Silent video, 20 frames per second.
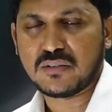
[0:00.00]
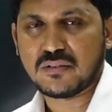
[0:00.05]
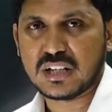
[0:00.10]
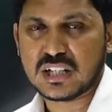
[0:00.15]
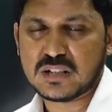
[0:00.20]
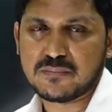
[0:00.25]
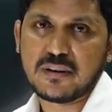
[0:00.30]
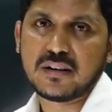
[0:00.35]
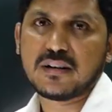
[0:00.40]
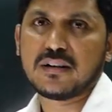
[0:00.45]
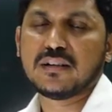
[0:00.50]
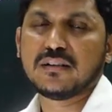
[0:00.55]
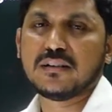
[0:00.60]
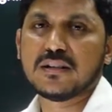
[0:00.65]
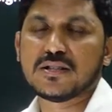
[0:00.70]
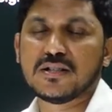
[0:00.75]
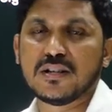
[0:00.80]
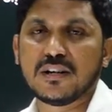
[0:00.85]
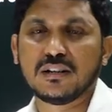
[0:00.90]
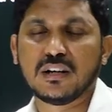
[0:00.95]
I was expecting
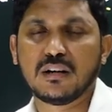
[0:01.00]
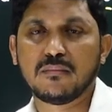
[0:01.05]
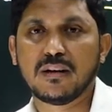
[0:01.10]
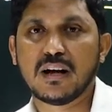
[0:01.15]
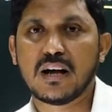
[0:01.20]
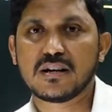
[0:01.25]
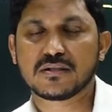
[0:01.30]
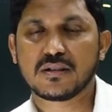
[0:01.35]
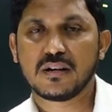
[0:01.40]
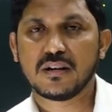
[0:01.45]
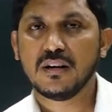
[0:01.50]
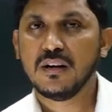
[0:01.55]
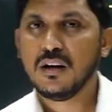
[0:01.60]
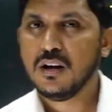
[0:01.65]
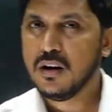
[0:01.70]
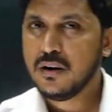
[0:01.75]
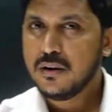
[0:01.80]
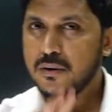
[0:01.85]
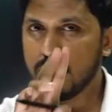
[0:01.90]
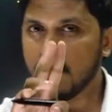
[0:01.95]
this year they will be asking
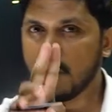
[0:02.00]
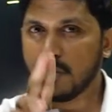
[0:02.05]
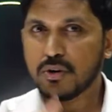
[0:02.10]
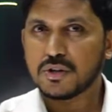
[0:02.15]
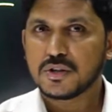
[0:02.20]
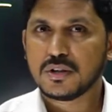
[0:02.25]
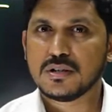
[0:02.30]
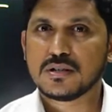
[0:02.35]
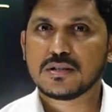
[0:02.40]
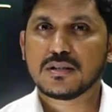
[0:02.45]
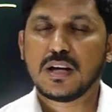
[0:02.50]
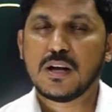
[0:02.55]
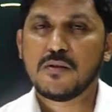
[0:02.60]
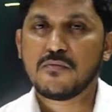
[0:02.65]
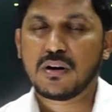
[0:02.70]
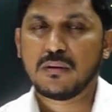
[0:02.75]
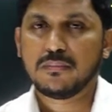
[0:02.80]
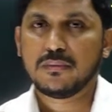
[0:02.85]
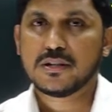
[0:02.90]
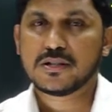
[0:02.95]
two questions came
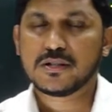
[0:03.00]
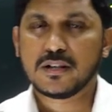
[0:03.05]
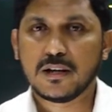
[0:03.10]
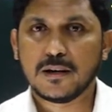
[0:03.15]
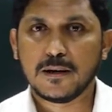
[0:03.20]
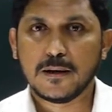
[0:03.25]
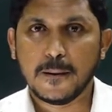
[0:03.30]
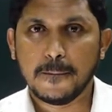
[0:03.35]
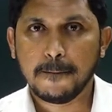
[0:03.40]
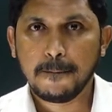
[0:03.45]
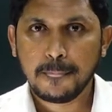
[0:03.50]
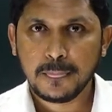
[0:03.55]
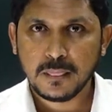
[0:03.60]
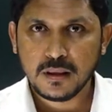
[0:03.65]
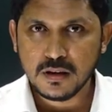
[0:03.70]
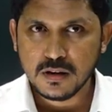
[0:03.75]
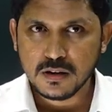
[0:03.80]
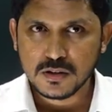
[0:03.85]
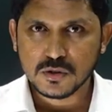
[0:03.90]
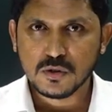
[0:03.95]
from this area.
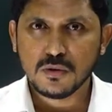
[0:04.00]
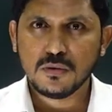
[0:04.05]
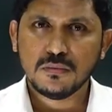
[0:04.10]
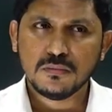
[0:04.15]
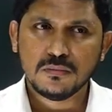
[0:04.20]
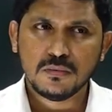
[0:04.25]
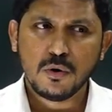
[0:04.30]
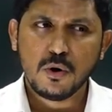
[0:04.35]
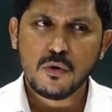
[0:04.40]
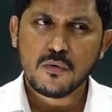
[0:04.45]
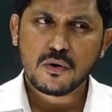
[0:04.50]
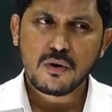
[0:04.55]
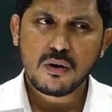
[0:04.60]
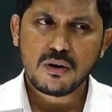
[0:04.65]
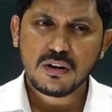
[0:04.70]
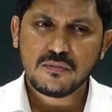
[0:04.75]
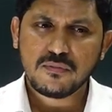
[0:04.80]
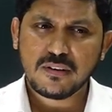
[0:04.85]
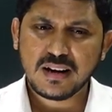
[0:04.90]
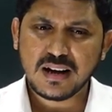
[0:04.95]
So
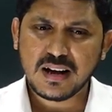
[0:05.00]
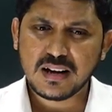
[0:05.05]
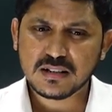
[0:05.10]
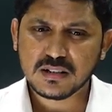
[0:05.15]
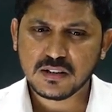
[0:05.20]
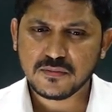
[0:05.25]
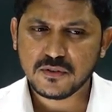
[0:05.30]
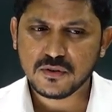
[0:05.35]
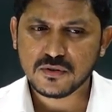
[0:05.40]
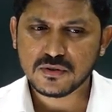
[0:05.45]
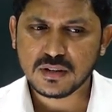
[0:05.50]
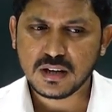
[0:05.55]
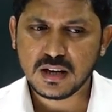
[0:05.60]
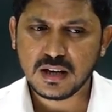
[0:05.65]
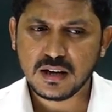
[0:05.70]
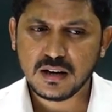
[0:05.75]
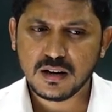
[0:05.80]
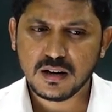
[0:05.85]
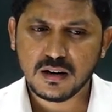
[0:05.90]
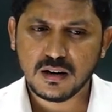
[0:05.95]
overall if I ask, if you
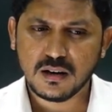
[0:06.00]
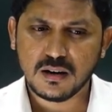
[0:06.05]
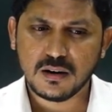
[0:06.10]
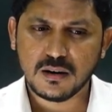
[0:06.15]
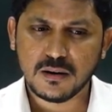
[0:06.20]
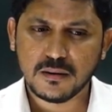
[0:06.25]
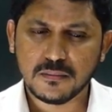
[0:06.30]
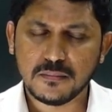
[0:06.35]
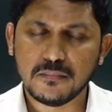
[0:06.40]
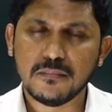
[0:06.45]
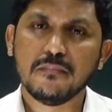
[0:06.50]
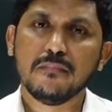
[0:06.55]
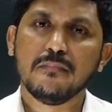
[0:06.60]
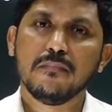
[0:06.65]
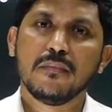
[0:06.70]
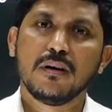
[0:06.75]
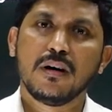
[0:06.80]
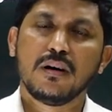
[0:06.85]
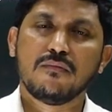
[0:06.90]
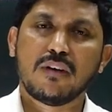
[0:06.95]
say uh,
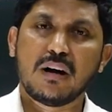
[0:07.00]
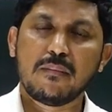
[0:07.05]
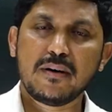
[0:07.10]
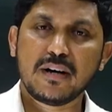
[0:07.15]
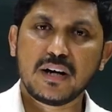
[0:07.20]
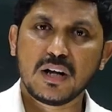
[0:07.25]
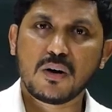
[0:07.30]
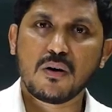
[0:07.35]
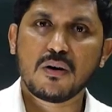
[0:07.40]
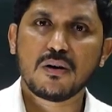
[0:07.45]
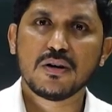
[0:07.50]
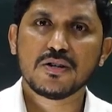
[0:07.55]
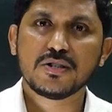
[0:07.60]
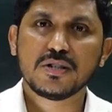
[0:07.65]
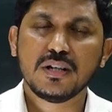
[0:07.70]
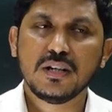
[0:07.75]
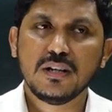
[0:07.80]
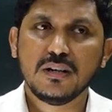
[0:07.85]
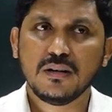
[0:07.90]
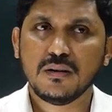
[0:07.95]
environment
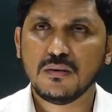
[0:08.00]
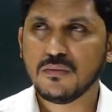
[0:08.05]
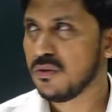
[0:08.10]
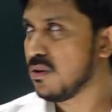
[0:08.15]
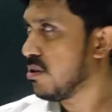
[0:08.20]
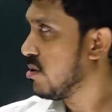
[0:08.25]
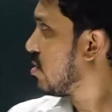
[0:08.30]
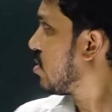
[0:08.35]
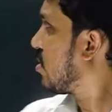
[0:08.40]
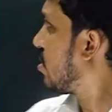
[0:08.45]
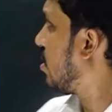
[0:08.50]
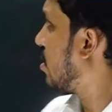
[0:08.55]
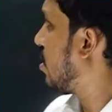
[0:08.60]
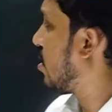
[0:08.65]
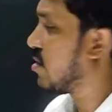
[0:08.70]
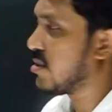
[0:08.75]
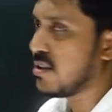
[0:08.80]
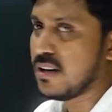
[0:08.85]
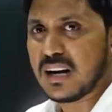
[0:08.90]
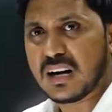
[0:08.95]
ecology was
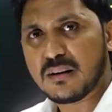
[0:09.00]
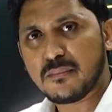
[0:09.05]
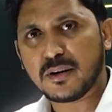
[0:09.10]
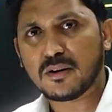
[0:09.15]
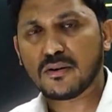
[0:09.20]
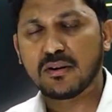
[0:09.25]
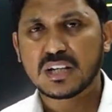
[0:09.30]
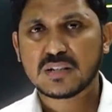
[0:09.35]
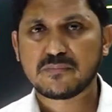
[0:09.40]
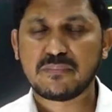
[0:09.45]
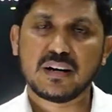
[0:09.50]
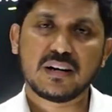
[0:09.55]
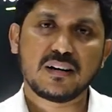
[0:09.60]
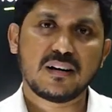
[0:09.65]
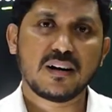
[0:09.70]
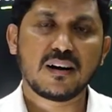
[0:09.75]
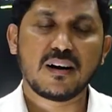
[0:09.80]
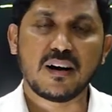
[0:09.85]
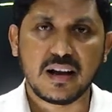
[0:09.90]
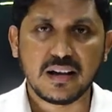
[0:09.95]
little bit on
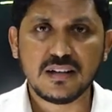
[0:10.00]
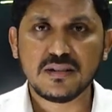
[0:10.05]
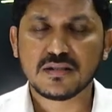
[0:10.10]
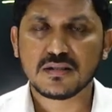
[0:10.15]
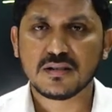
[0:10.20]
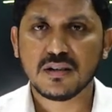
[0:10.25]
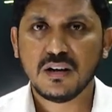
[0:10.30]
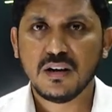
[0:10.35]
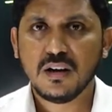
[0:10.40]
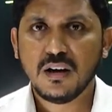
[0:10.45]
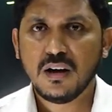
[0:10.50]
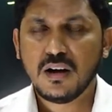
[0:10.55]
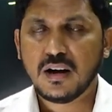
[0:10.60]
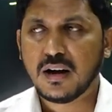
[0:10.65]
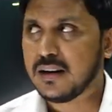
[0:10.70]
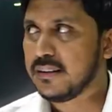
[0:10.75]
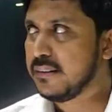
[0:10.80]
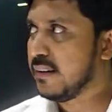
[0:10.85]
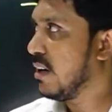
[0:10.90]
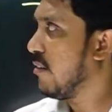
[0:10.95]
expected lines
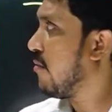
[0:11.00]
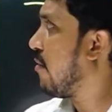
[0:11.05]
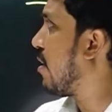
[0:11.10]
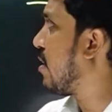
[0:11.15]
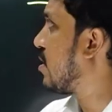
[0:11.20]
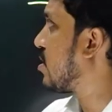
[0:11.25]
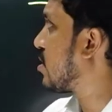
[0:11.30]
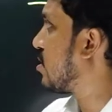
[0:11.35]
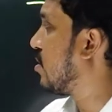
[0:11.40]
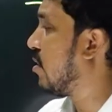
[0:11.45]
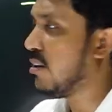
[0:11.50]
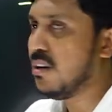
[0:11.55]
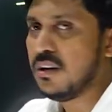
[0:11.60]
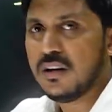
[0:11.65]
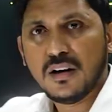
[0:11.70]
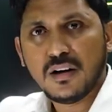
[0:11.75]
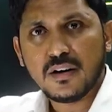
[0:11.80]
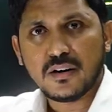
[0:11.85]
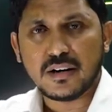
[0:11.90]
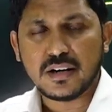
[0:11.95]
and they have asked the
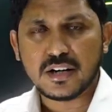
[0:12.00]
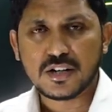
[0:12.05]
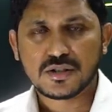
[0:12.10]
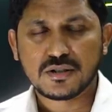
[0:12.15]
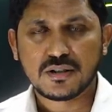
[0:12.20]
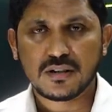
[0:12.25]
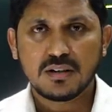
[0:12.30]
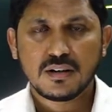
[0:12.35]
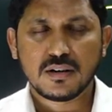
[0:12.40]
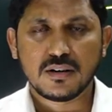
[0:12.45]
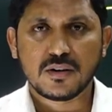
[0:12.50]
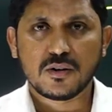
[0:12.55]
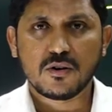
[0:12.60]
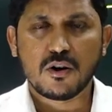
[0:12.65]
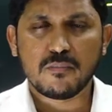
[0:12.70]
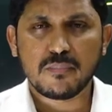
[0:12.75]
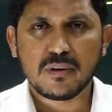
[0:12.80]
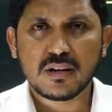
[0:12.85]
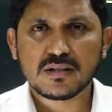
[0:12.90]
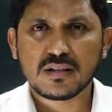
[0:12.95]
traditional
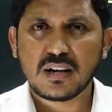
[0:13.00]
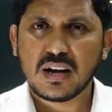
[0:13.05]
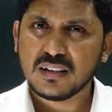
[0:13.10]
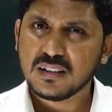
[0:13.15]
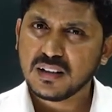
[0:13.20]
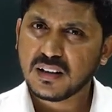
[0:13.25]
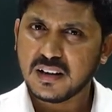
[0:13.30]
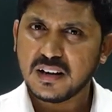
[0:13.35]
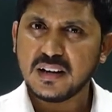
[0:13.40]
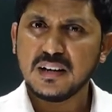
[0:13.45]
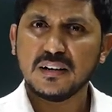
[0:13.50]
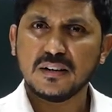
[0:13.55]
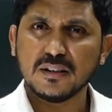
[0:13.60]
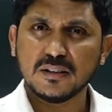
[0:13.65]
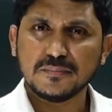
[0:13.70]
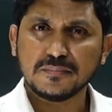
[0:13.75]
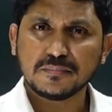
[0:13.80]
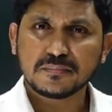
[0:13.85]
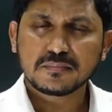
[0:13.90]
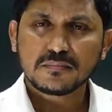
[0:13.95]
topics and the current
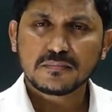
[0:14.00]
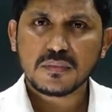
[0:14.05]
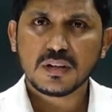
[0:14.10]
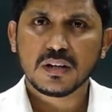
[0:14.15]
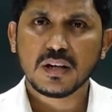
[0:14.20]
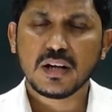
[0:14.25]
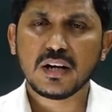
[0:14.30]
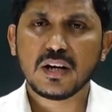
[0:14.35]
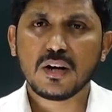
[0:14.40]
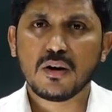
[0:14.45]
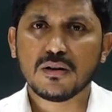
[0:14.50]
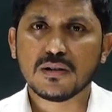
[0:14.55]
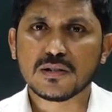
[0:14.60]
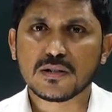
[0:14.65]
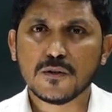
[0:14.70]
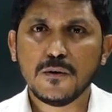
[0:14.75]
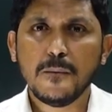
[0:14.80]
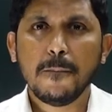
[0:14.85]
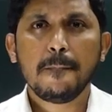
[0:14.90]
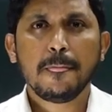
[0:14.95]
uh, area
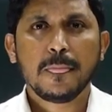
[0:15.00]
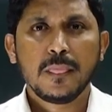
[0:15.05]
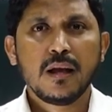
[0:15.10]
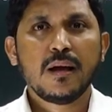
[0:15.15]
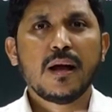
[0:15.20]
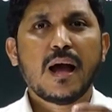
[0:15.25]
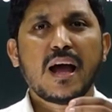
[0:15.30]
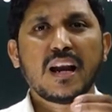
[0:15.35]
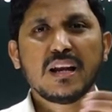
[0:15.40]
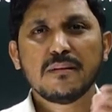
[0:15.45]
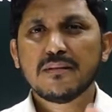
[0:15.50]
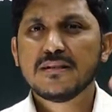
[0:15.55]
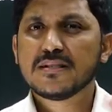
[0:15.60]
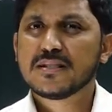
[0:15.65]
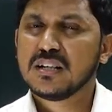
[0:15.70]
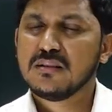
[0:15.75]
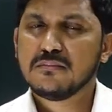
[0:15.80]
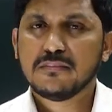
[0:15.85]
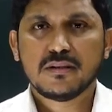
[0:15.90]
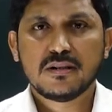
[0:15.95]
also. Animals
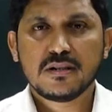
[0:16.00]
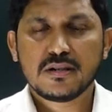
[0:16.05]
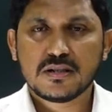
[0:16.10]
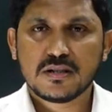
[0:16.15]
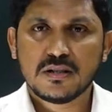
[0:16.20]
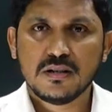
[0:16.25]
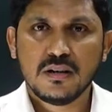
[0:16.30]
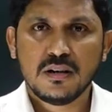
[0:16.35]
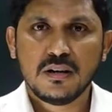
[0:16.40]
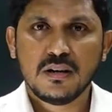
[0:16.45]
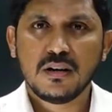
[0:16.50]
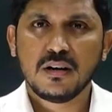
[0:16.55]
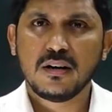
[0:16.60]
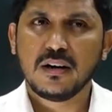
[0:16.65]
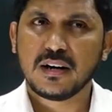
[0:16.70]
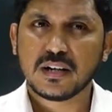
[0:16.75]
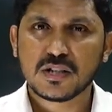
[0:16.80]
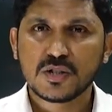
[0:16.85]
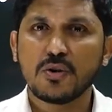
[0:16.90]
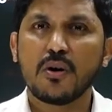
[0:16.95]
and birds
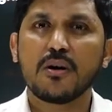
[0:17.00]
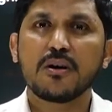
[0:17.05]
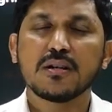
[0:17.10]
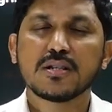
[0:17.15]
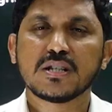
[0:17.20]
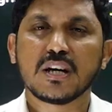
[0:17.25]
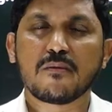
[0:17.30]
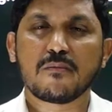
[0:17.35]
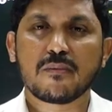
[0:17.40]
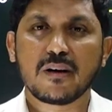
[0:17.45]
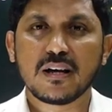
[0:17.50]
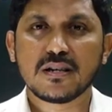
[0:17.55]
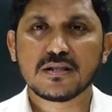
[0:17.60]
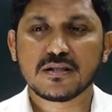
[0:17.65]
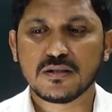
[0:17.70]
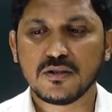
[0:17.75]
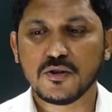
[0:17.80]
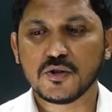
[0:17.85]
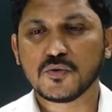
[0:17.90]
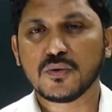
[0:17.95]
it is not a
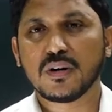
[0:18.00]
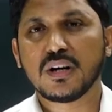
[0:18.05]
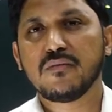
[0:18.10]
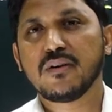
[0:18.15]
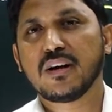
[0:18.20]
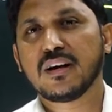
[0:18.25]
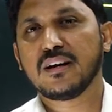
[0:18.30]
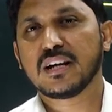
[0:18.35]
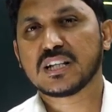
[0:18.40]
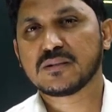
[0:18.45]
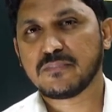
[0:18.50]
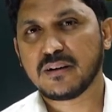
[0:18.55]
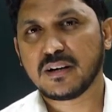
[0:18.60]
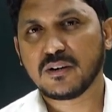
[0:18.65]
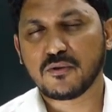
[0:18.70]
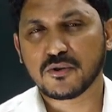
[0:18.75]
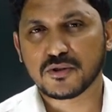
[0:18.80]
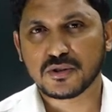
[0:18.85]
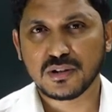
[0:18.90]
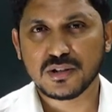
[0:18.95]
surprise usually we can
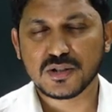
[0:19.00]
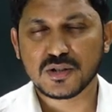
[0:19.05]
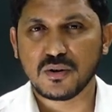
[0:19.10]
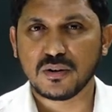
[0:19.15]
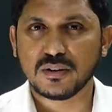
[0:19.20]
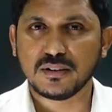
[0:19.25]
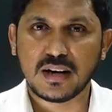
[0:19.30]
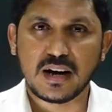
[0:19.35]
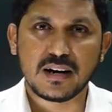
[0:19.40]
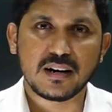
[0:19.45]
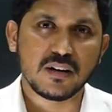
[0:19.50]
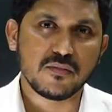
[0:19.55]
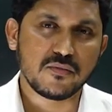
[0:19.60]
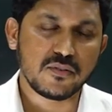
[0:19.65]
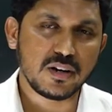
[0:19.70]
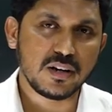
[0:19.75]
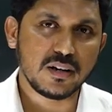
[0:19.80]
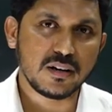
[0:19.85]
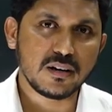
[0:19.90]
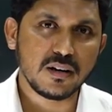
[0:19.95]
expect questions on that
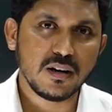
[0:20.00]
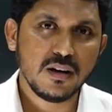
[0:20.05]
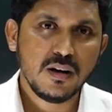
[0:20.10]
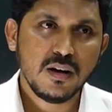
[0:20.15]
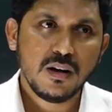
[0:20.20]
every year.